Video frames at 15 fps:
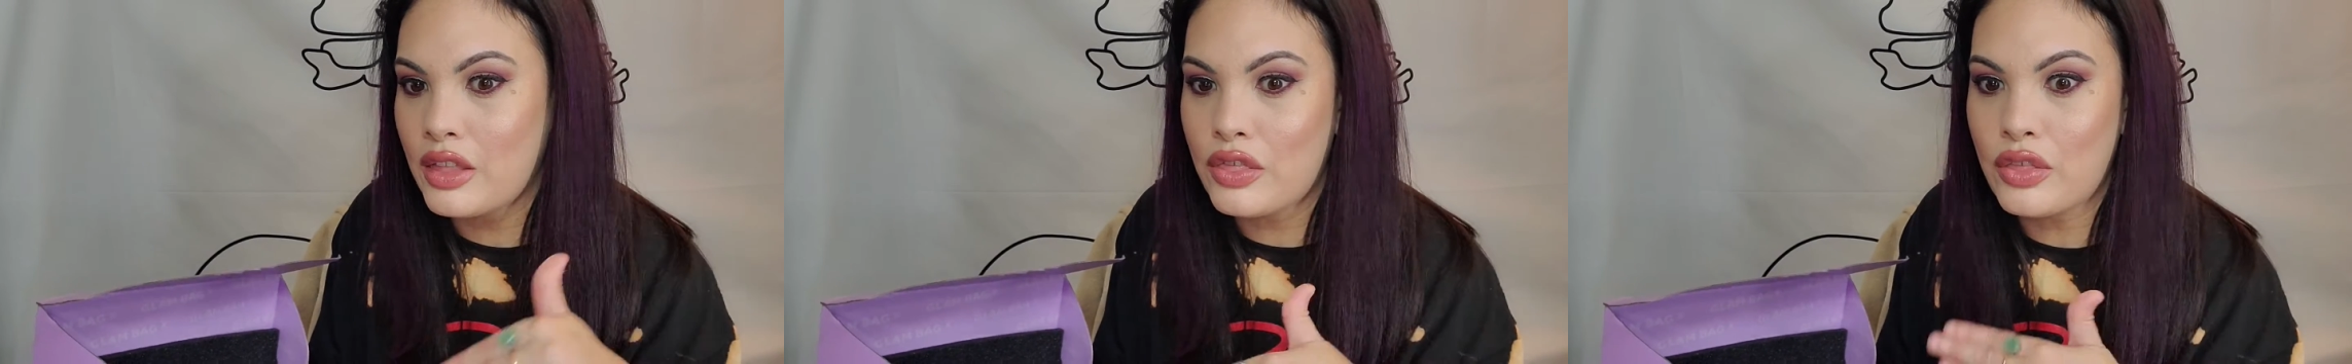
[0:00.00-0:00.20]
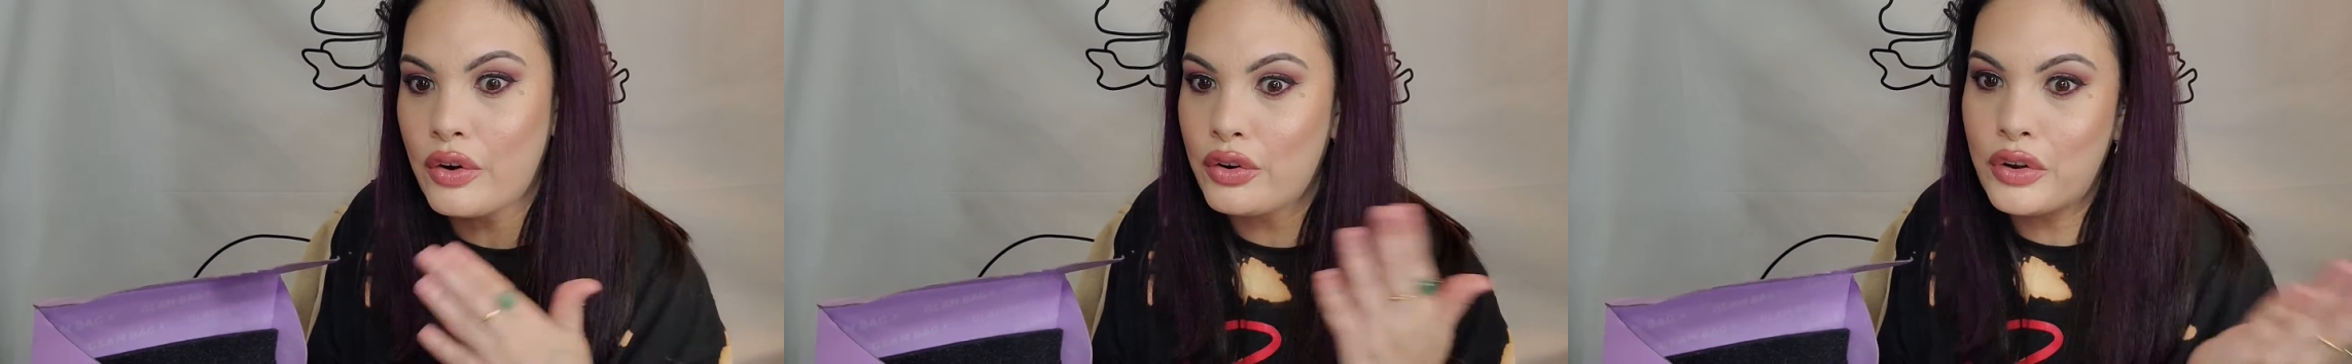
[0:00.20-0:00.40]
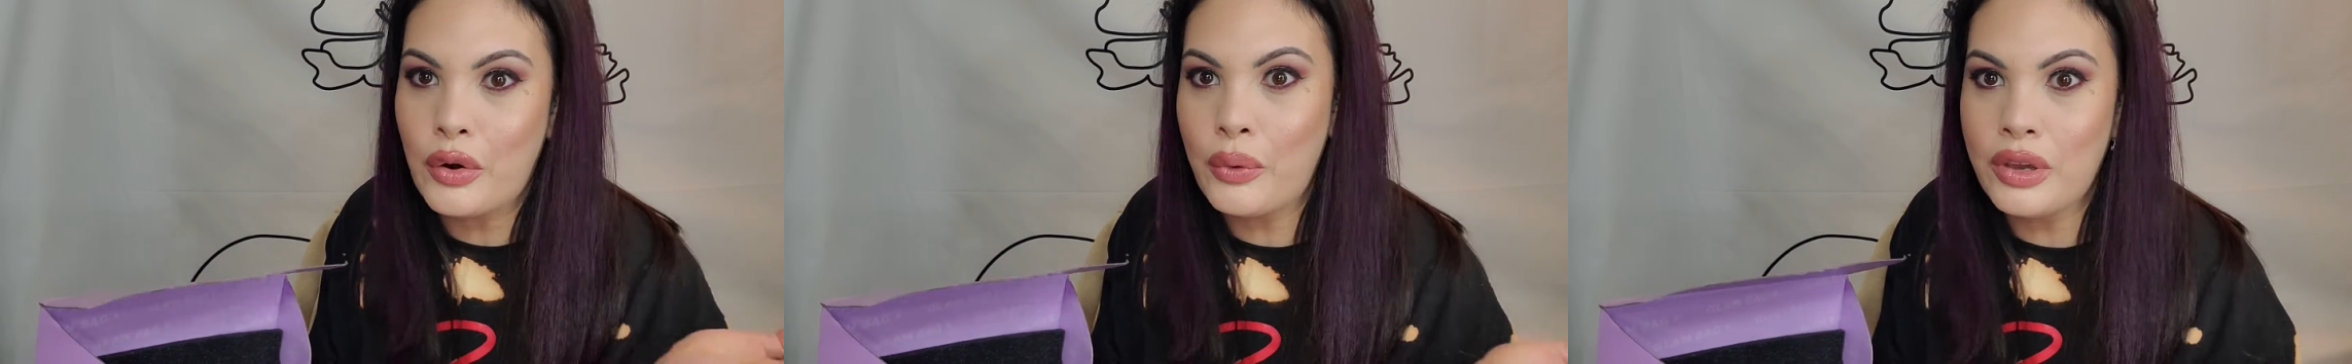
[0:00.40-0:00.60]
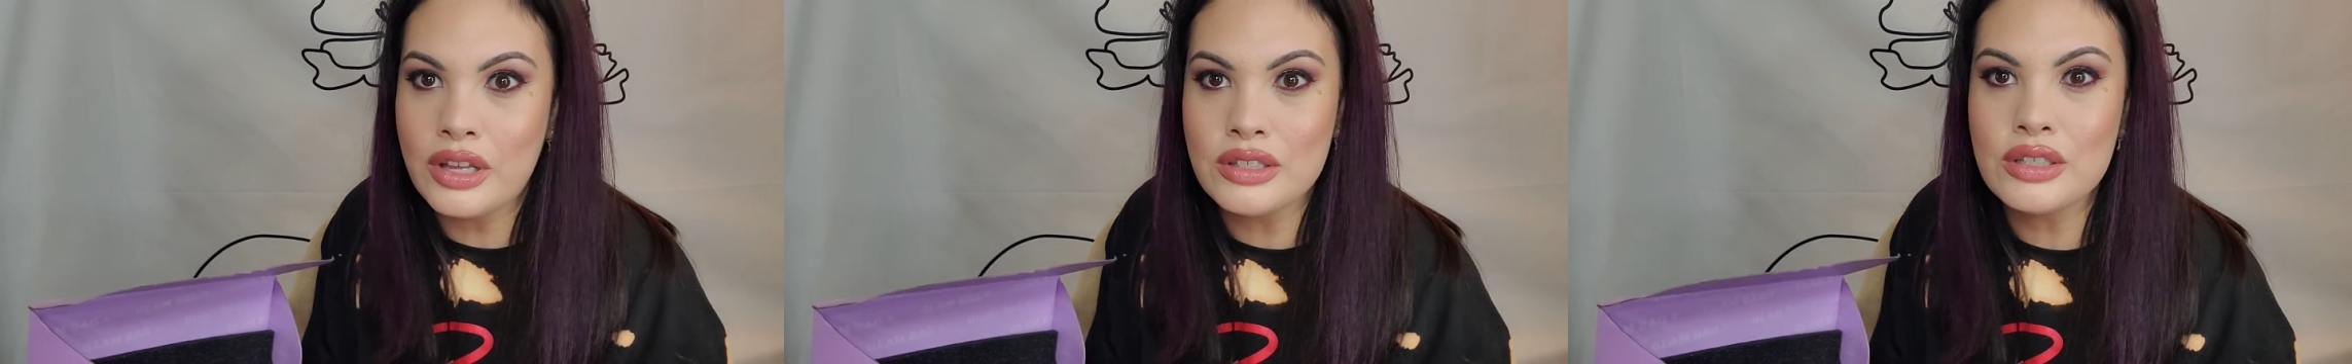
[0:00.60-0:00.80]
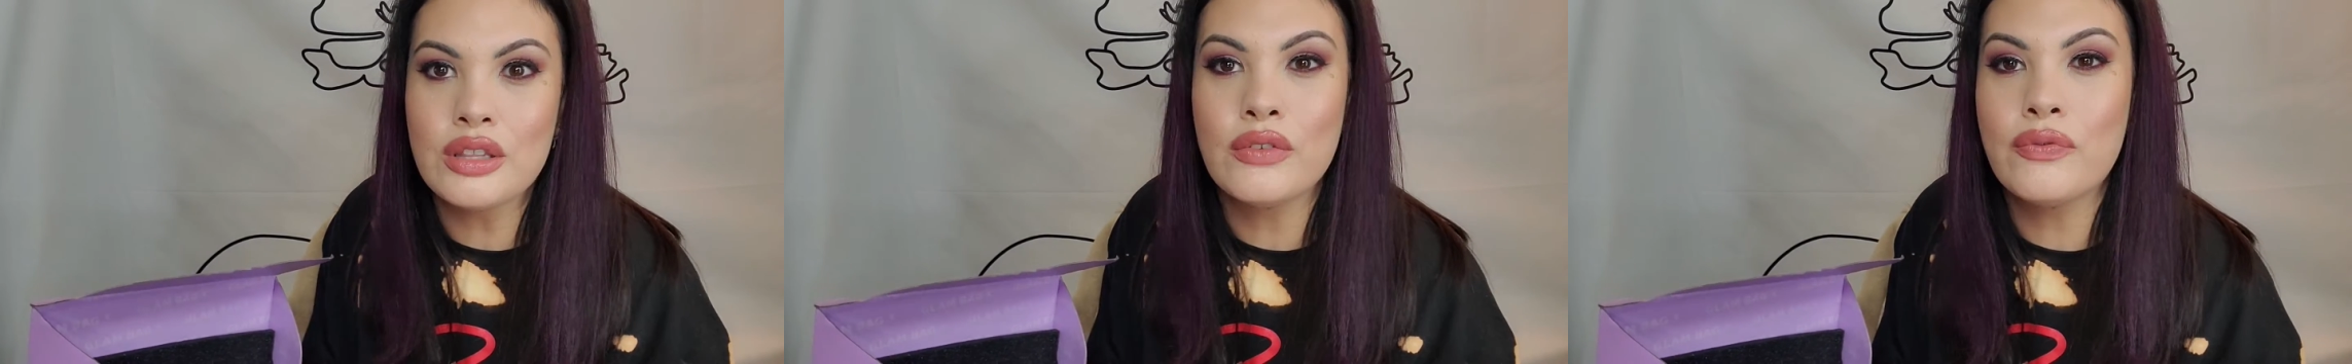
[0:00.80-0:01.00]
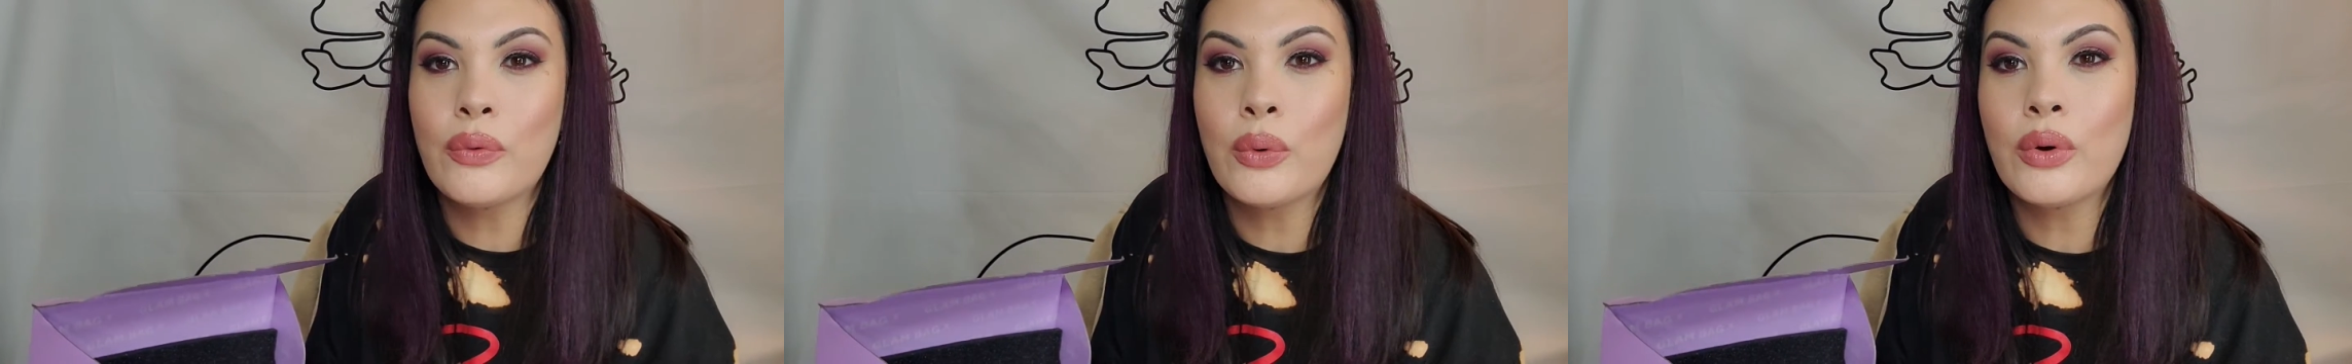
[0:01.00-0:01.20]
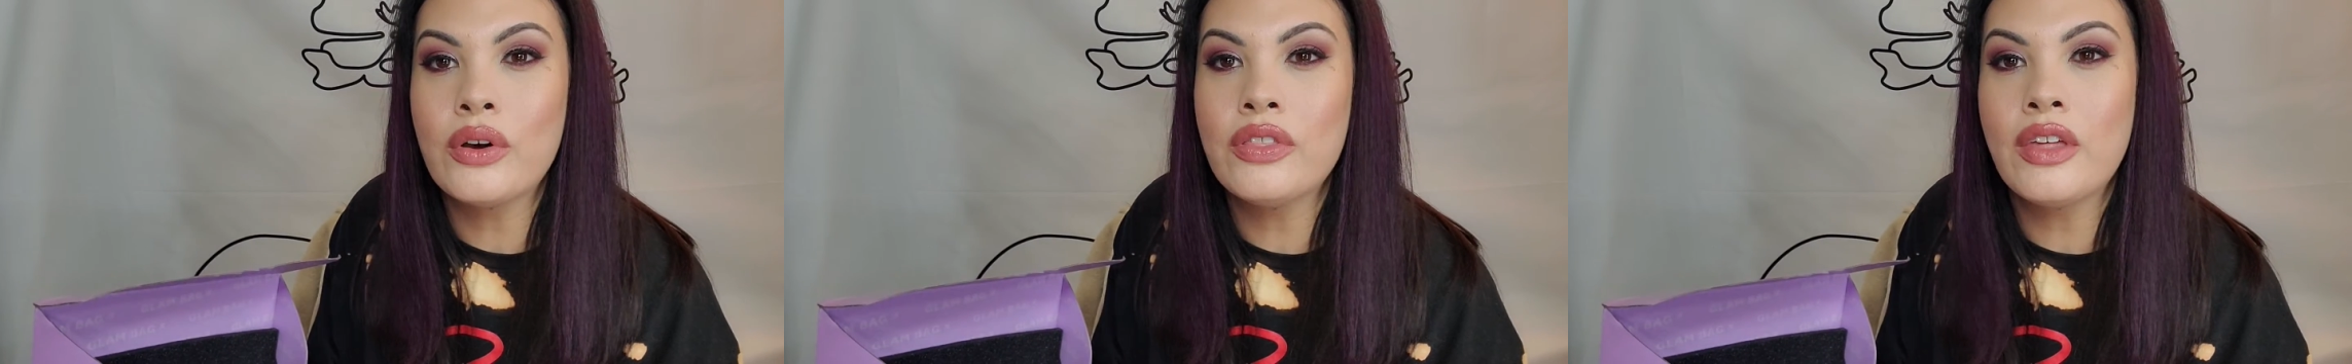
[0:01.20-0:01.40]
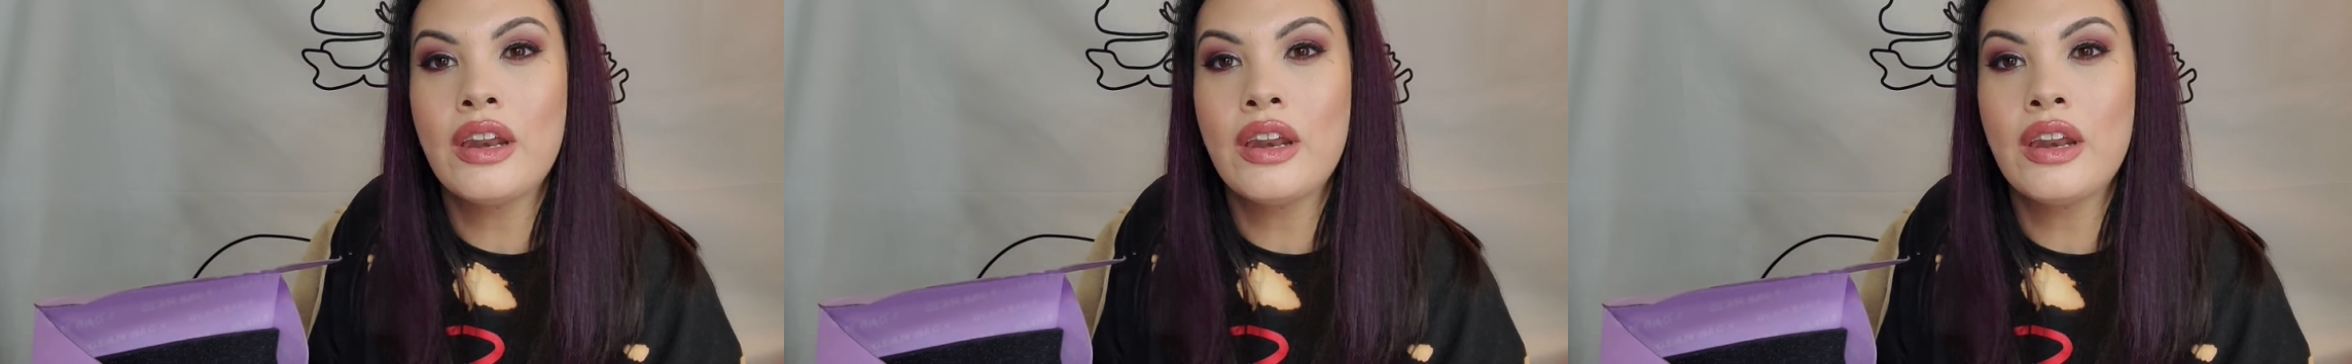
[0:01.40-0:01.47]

third going into the fourth,